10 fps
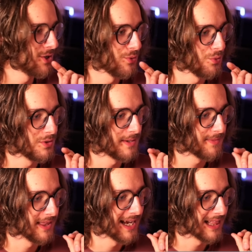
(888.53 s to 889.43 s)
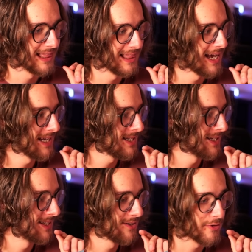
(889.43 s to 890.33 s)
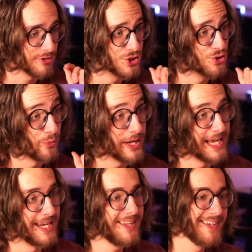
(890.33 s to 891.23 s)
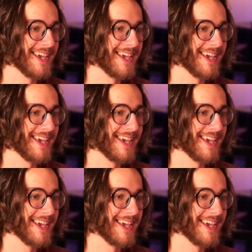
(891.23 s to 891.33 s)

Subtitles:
to something like lighten or screen.